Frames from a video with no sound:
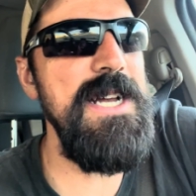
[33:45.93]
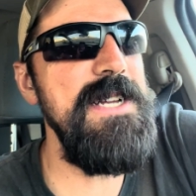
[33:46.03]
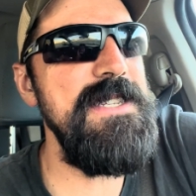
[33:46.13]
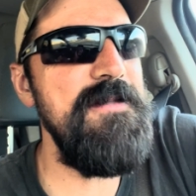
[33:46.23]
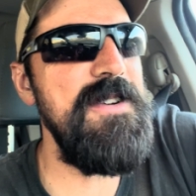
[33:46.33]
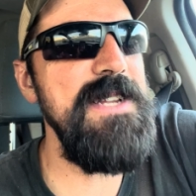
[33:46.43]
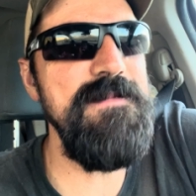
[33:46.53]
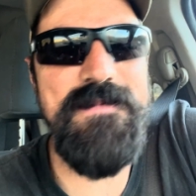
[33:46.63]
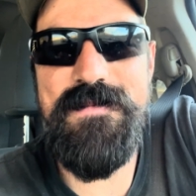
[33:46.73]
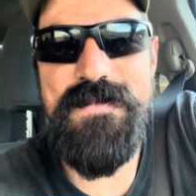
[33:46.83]
different
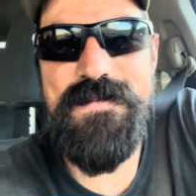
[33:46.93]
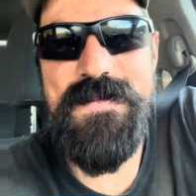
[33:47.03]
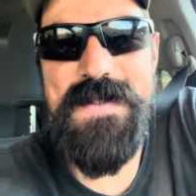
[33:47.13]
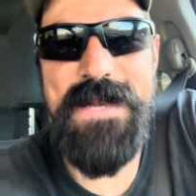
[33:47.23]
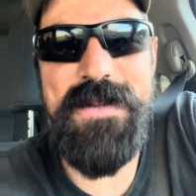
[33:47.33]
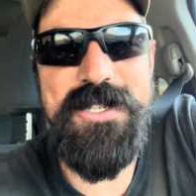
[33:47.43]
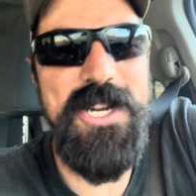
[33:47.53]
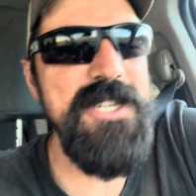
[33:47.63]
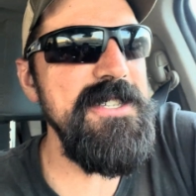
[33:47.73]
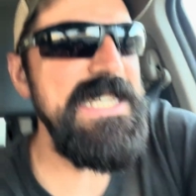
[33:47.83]

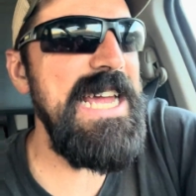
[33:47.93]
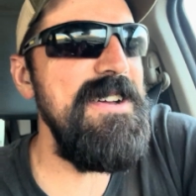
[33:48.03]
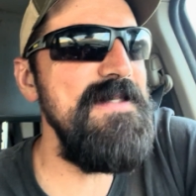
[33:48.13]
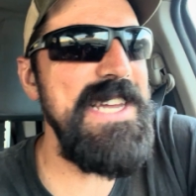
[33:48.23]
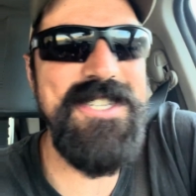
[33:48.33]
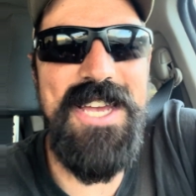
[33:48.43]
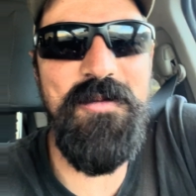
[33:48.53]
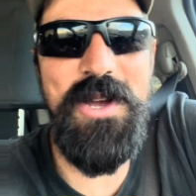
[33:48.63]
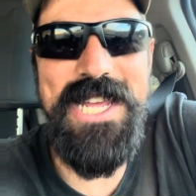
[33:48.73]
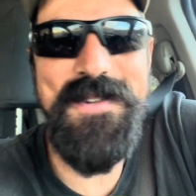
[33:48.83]
administrations now. Like Jeff
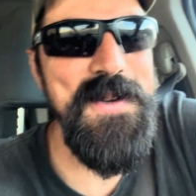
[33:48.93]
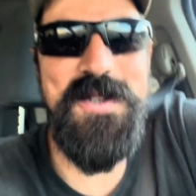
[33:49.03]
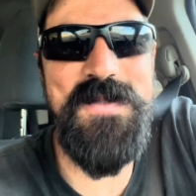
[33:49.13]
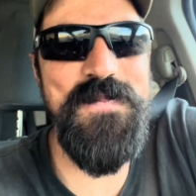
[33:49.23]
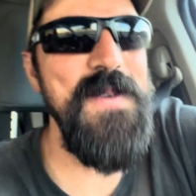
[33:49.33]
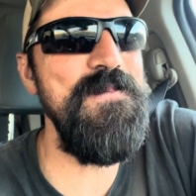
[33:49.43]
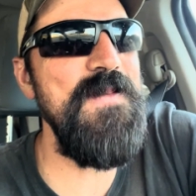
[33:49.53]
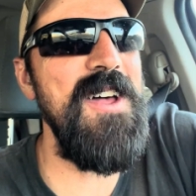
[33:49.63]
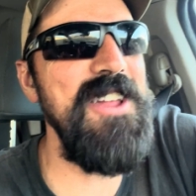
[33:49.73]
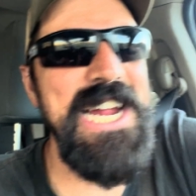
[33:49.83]
Whitty, who's
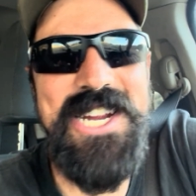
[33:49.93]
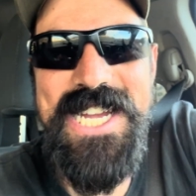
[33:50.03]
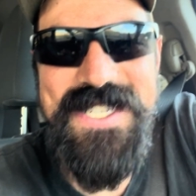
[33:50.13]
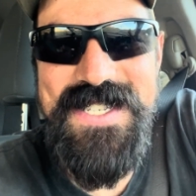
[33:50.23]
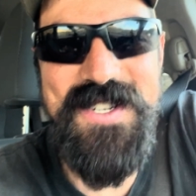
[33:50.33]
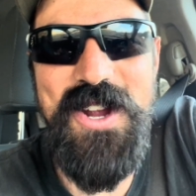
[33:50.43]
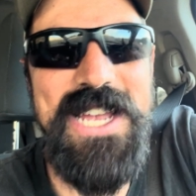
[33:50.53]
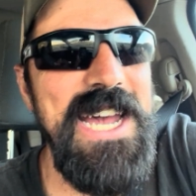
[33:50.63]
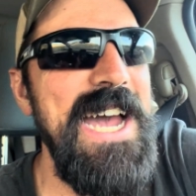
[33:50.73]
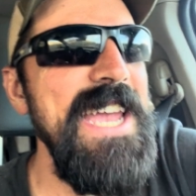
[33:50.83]
hilarious. He's a great
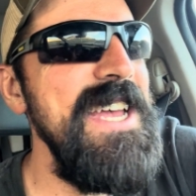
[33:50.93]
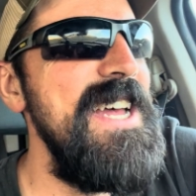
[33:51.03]
guy.